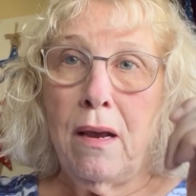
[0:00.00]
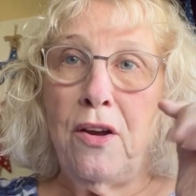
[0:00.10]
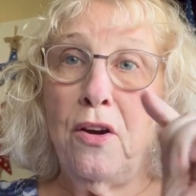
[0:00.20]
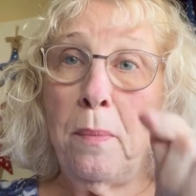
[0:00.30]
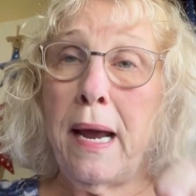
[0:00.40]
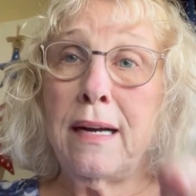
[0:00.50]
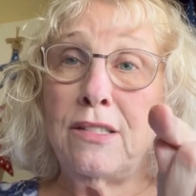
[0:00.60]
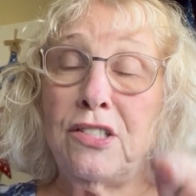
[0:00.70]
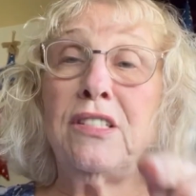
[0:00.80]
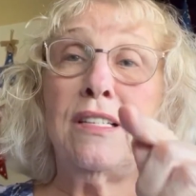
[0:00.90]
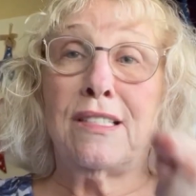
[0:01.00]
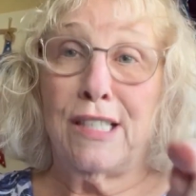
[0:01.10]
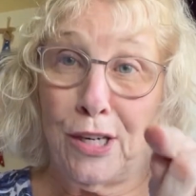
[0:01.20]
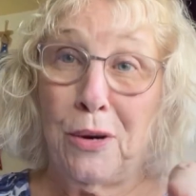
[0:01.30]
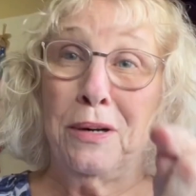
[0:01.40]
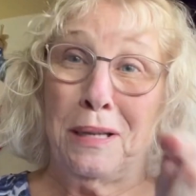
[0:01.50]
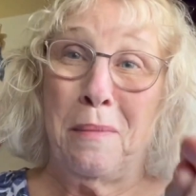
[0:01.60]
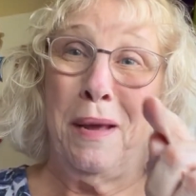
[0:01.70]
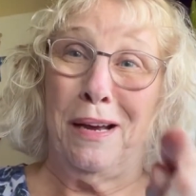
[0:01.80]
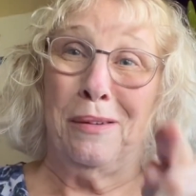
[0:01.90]
your package is going to go in
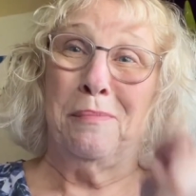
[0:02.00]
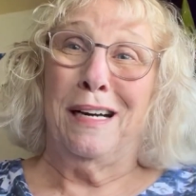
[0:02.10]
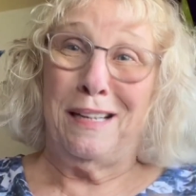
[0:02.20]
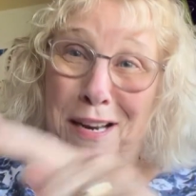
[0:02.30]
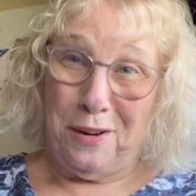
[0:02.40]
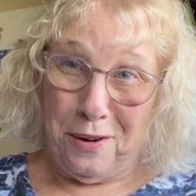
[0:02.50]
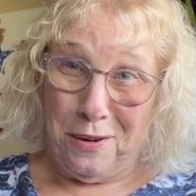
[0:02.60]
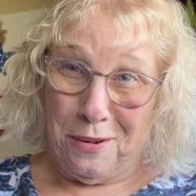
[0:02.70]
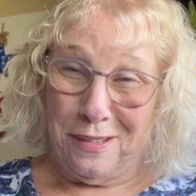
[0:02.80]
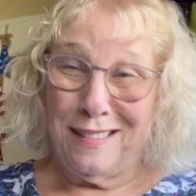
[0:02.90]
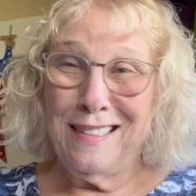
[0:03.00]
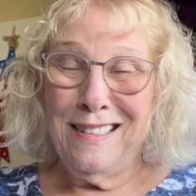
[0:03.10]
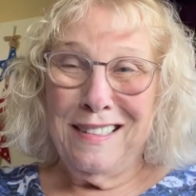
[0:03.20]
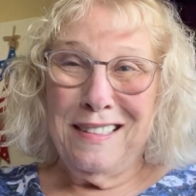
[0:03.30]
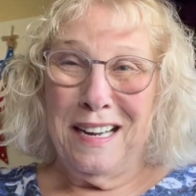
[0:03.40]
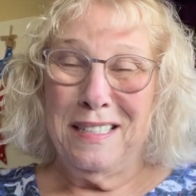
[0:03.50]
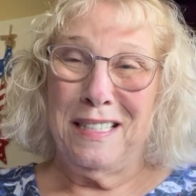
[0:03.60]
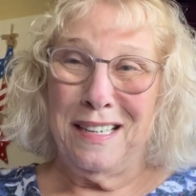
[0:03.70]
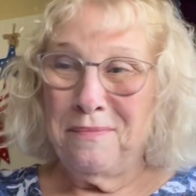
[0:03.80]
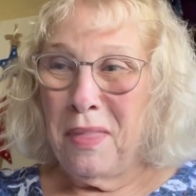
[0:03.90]
the mail Monday too.
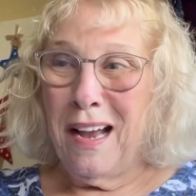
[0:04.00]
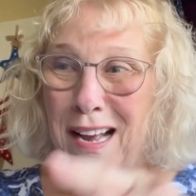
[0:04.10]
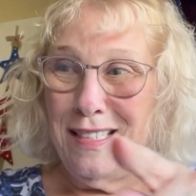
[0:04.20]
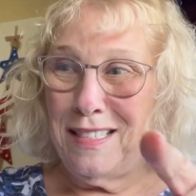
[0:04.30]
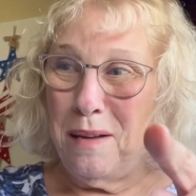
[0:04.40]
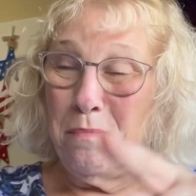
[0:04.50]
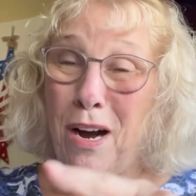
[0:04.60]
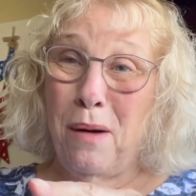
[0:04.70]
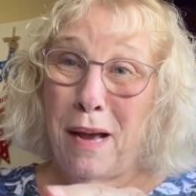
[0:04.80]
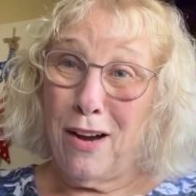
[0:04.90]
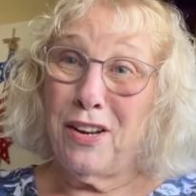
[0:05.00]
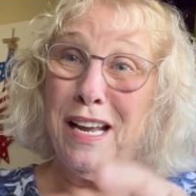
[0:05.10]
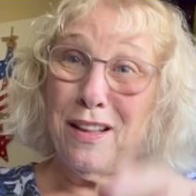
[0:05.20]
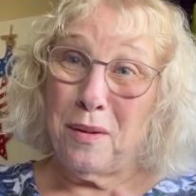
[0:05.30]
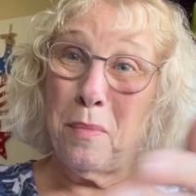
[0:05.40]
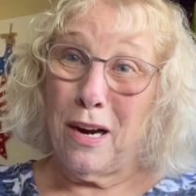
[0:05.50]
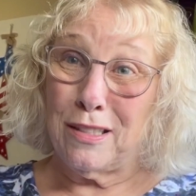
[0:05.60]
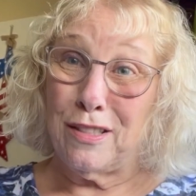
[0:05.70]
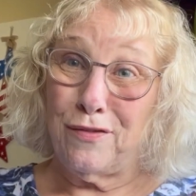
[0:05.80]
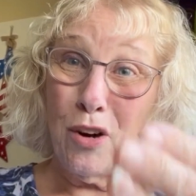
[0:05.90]
I sent Bob out to get some
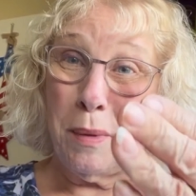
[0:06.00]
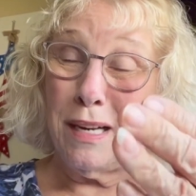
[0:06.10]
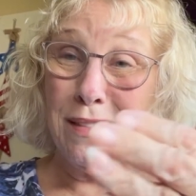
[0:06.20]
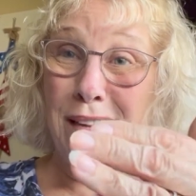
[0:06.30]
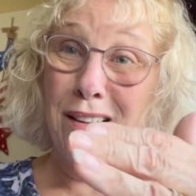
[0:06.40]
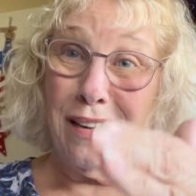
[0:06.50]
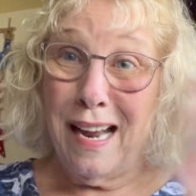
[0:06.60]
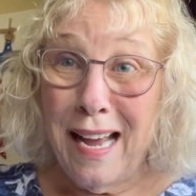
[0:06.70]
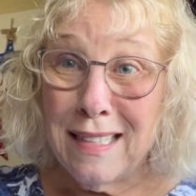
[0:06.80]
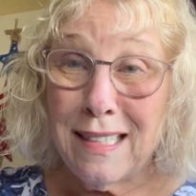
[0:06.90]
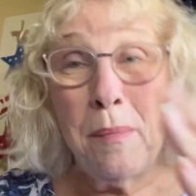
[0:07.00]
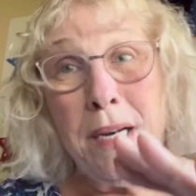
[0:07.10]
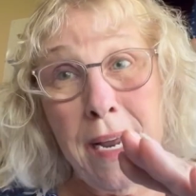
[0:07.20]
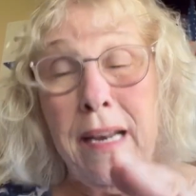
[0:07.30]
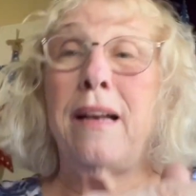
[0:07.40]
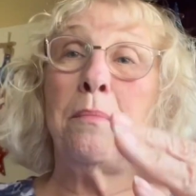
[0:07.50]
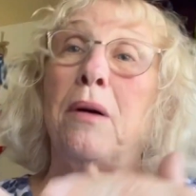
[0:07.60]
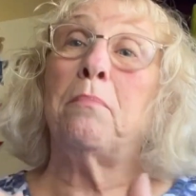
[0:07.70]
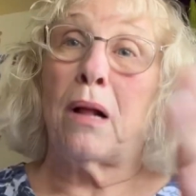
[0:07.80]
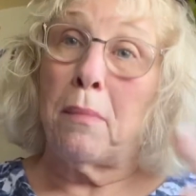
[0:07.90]
boxes for me because I thought I had some and I didn't,
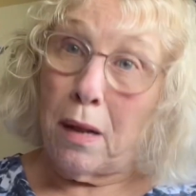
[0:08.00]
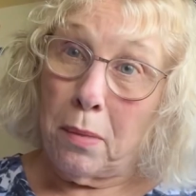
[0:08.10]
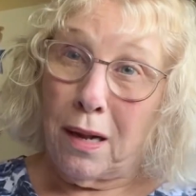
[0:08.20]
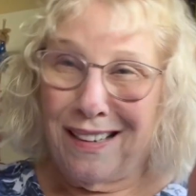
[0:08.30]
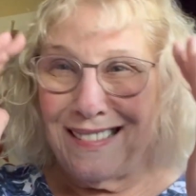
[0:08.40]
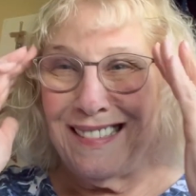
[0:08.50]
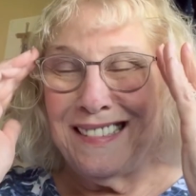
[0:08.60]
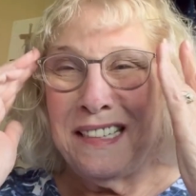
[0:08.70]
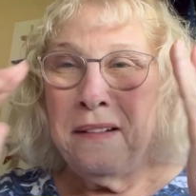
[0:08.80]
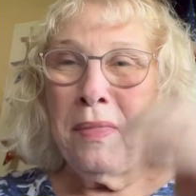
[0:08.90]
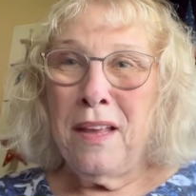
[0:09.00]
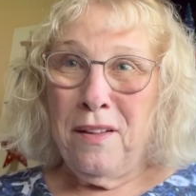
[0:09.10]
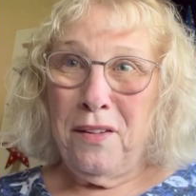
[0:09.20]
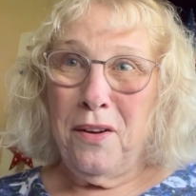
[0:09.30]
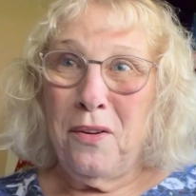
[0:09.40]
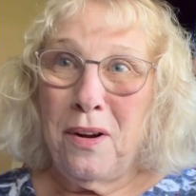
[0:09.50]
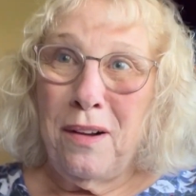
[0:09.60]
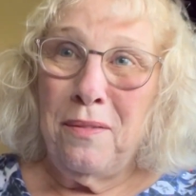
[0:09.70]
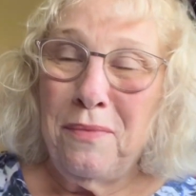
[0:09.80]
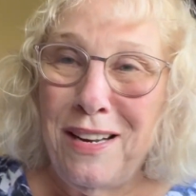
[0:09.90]
but blah, blah, blah. So
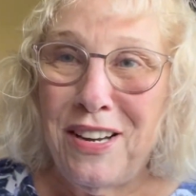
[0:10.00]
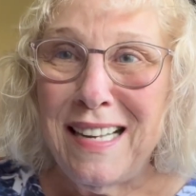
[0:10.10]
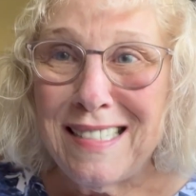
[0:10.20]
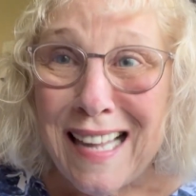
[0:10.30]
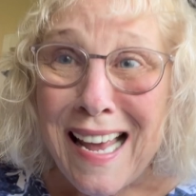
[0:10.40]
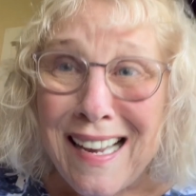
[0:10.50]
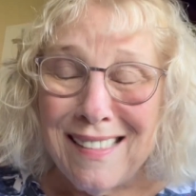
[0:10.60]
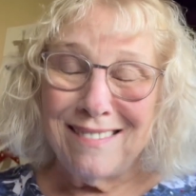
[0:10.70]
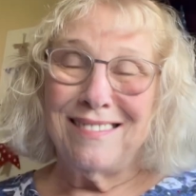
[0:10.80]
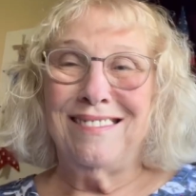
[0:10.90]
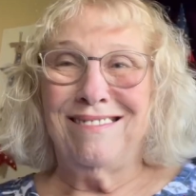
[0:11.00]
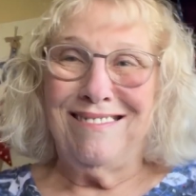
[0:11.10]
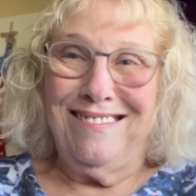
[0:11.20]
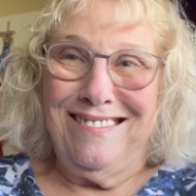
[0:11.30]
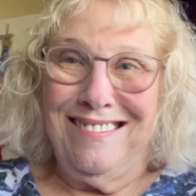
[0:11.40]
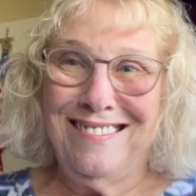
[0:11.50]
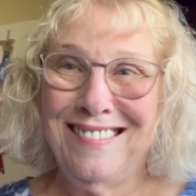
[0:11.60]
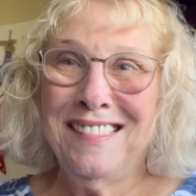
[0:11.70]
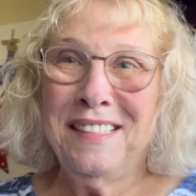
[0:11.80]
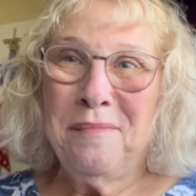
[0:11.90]
what do you guys think?
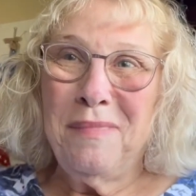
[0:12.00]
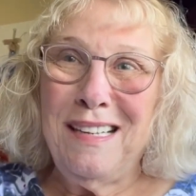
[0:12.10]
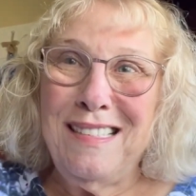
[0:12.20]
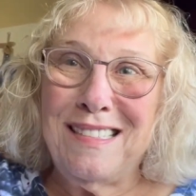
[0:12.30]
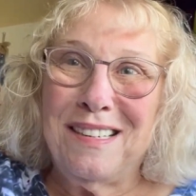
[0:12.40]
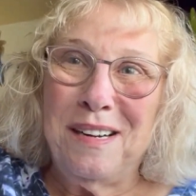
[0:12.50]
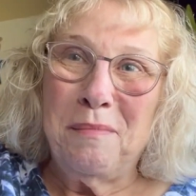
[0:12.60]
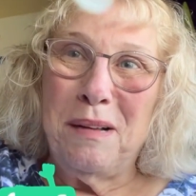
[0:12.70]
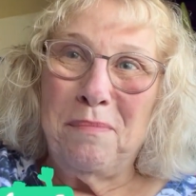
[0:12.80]
Please comment